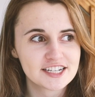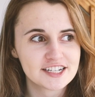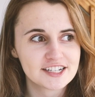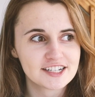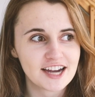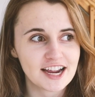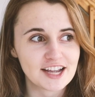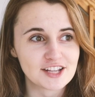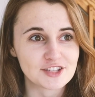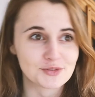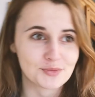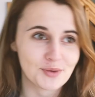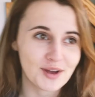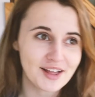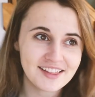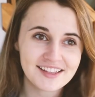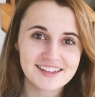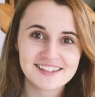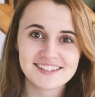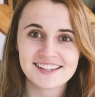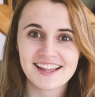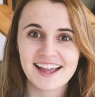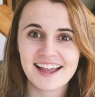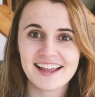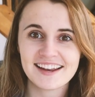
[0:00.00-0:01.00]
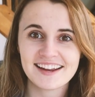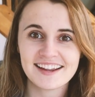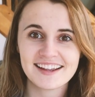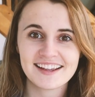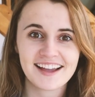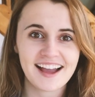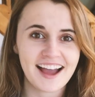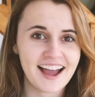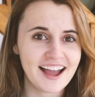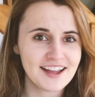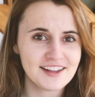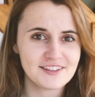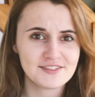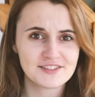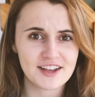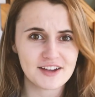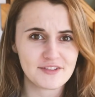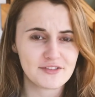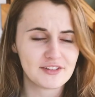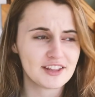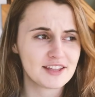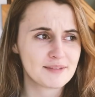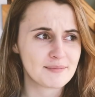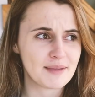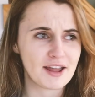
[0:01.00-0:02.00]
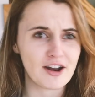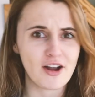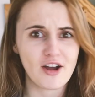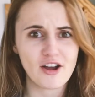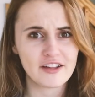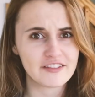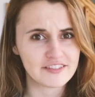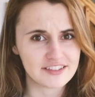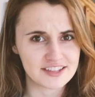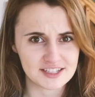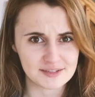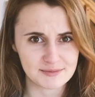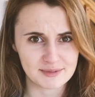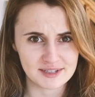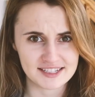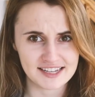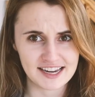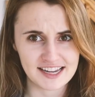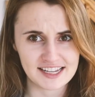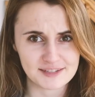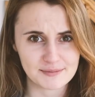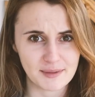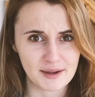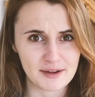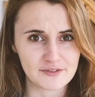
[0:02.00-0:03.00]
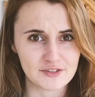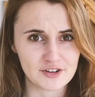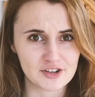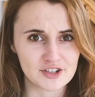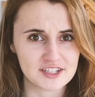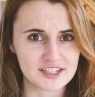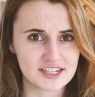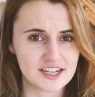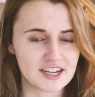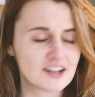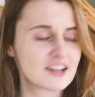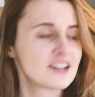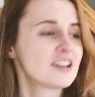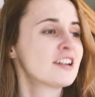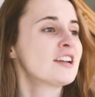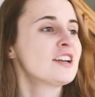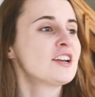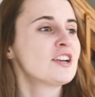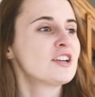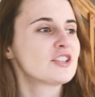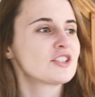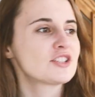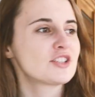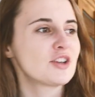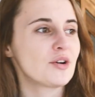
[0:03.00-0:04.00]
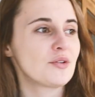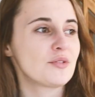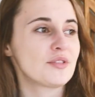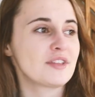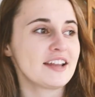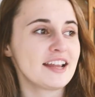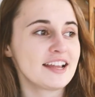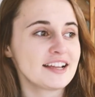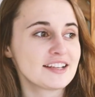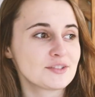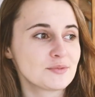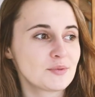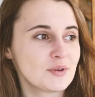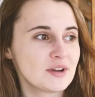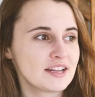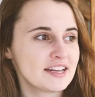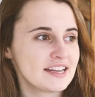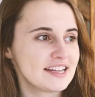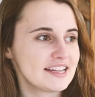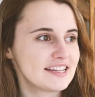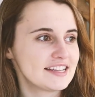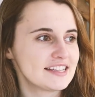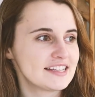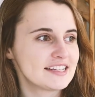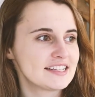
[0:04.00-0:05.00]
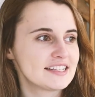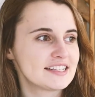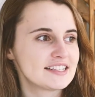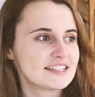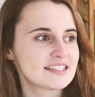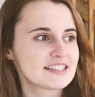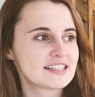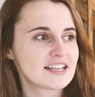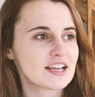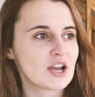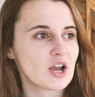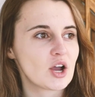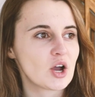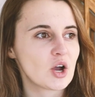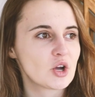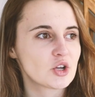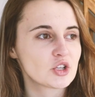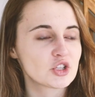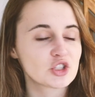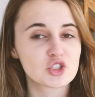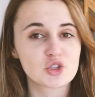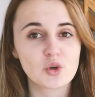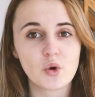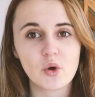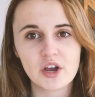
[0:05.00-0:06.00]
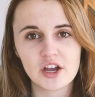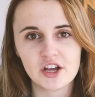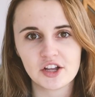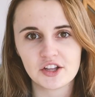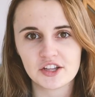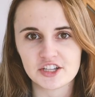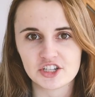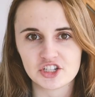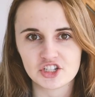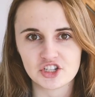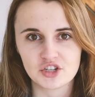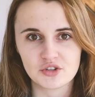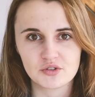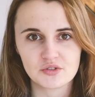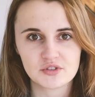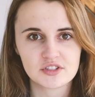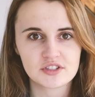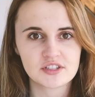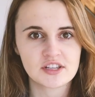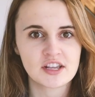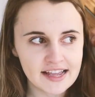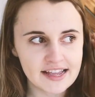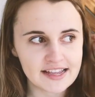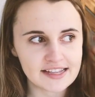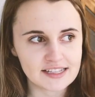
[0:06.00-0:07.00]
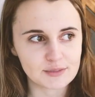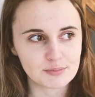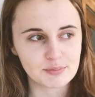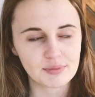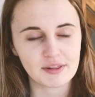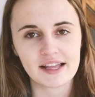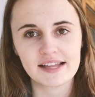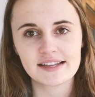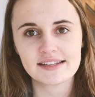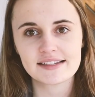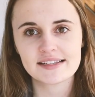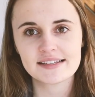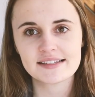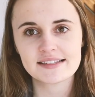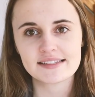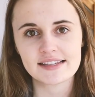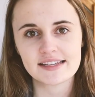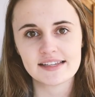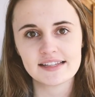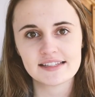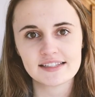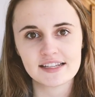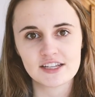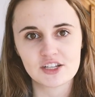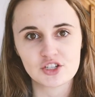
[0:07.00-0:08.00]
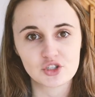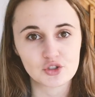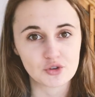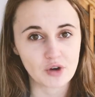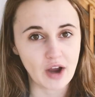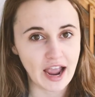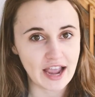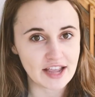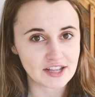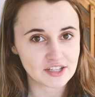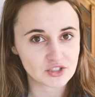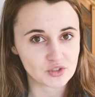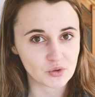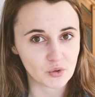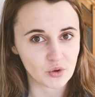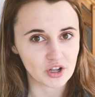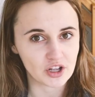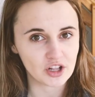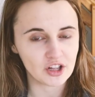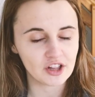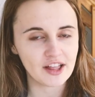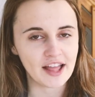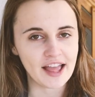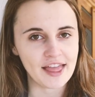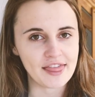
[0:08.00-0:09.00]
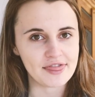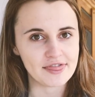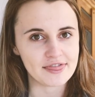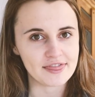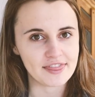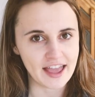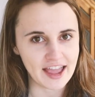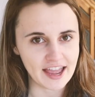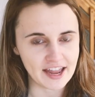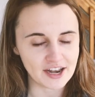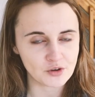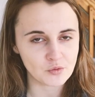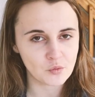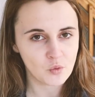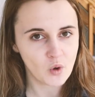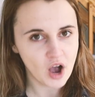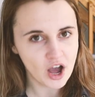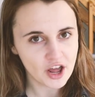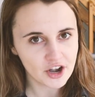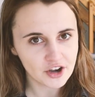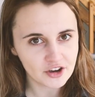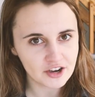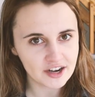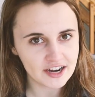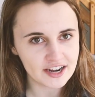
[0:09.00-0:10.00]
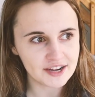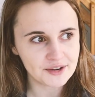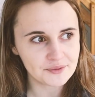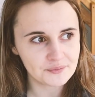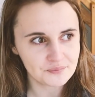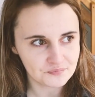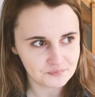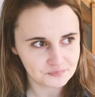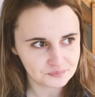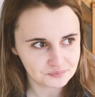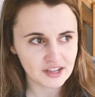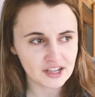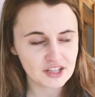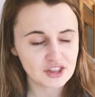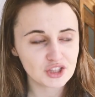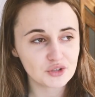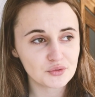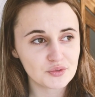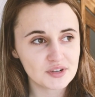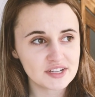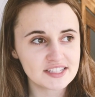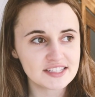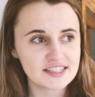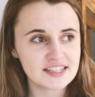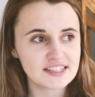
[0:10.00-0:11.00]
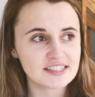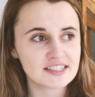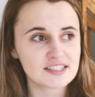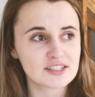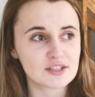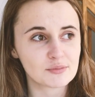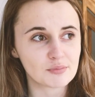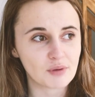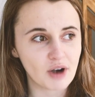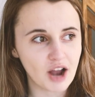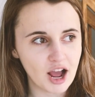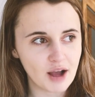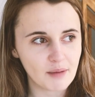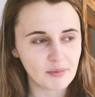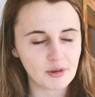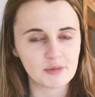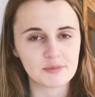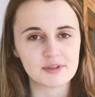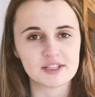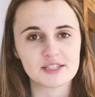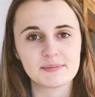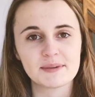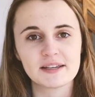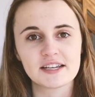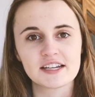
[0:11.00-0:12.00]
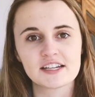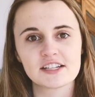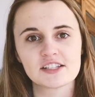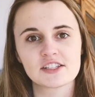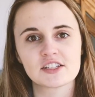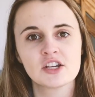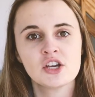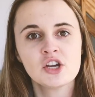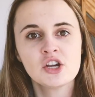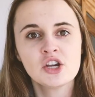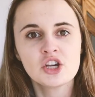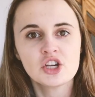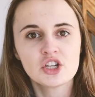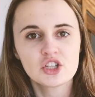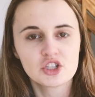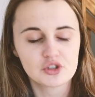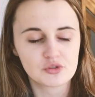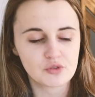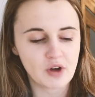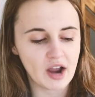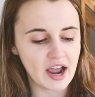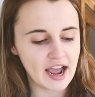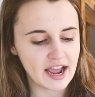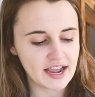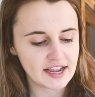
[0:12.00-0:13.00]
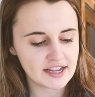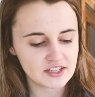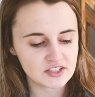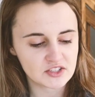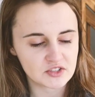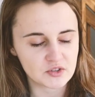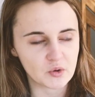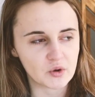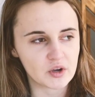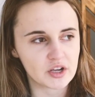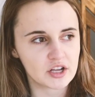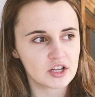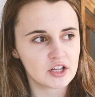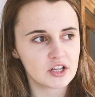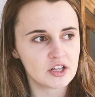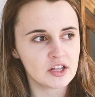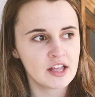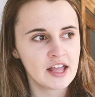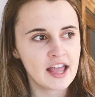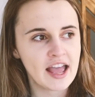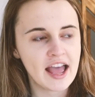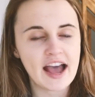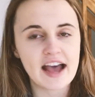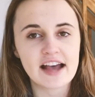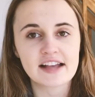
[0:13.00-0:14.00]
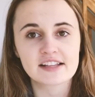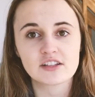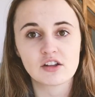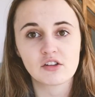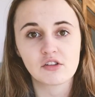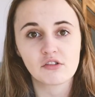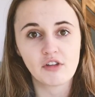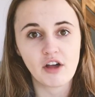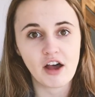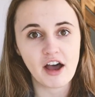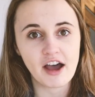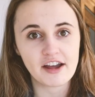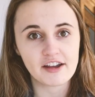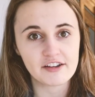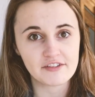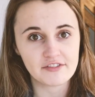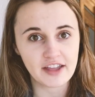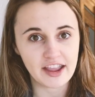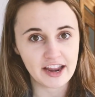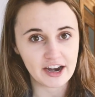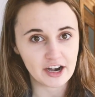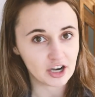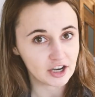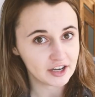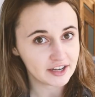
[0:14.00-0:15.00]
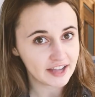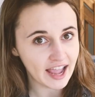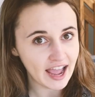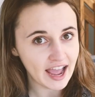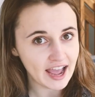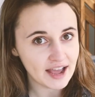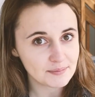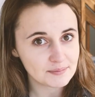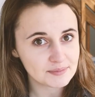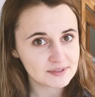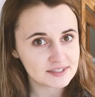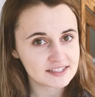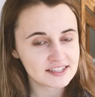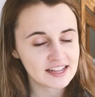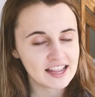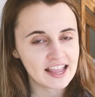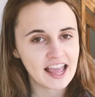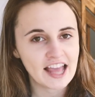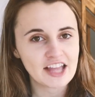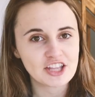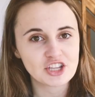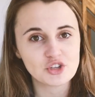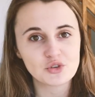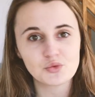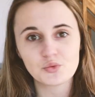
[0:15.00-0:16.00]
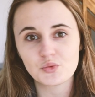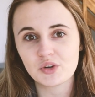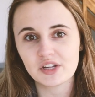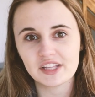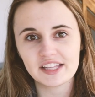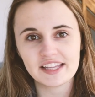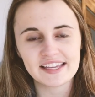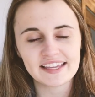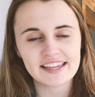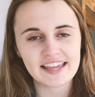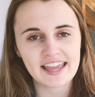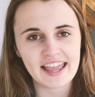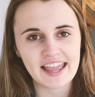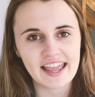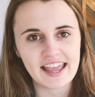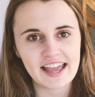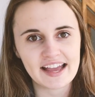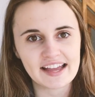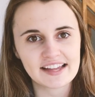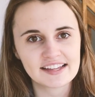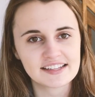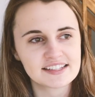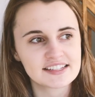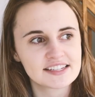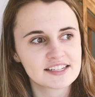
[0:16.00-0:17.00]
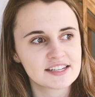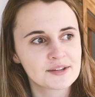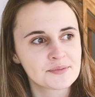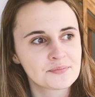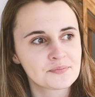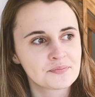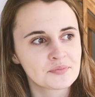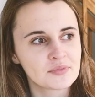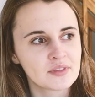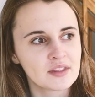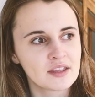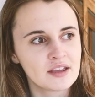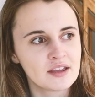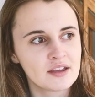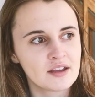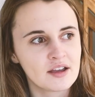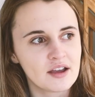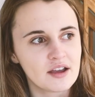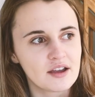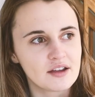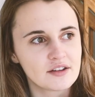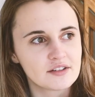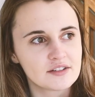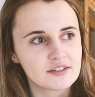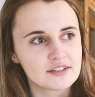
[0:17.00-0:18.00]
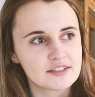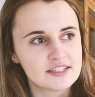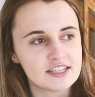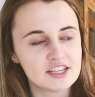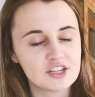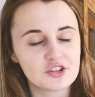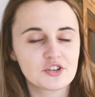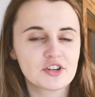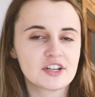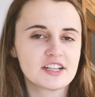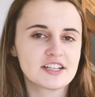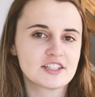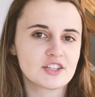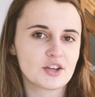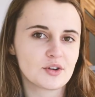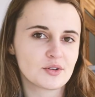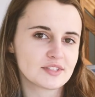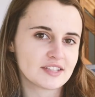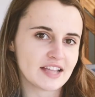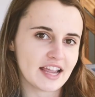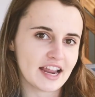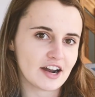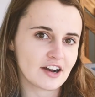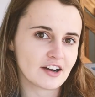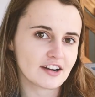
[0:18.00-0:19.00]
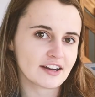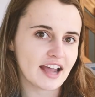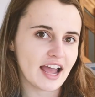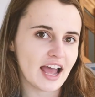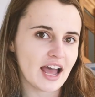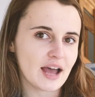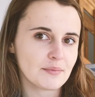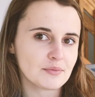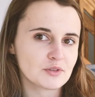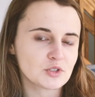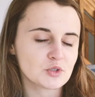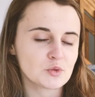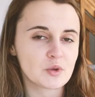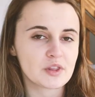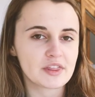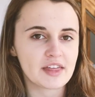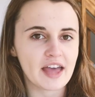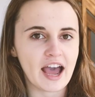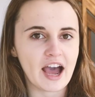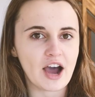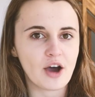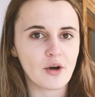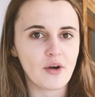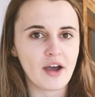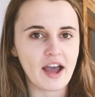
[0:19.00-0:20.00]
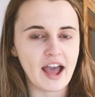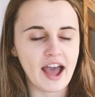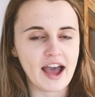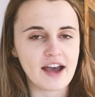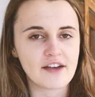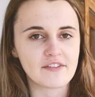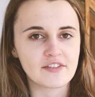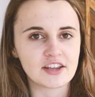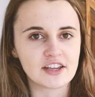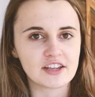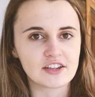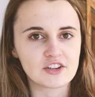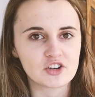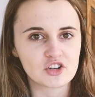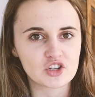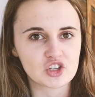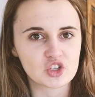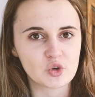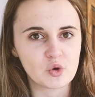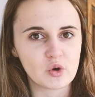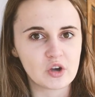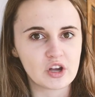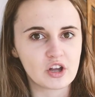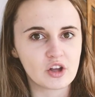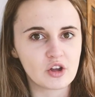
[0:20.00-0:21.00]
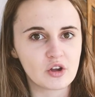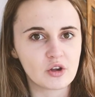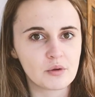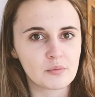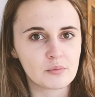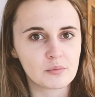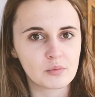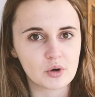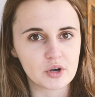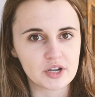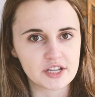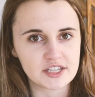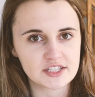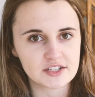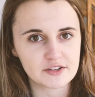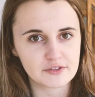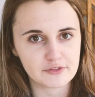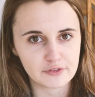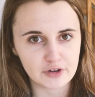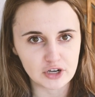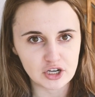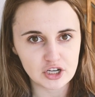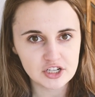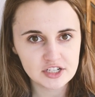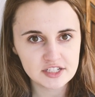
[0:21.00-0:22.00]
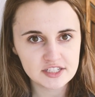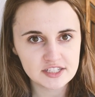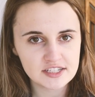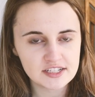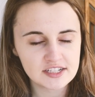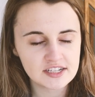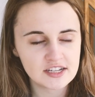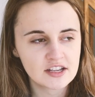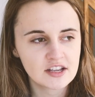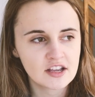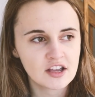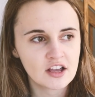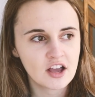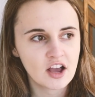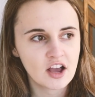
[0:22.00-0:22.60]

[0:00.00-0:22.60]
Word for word: year, as well as lighting. I definitely made all of these mistakes my first year. So the next one is soil issues, is planting seeds in dry soil and then watering. And the reason this is a problem is because dry soil has a lot of air gaps, and you really can't decrease those air gaps without having your soil moist first.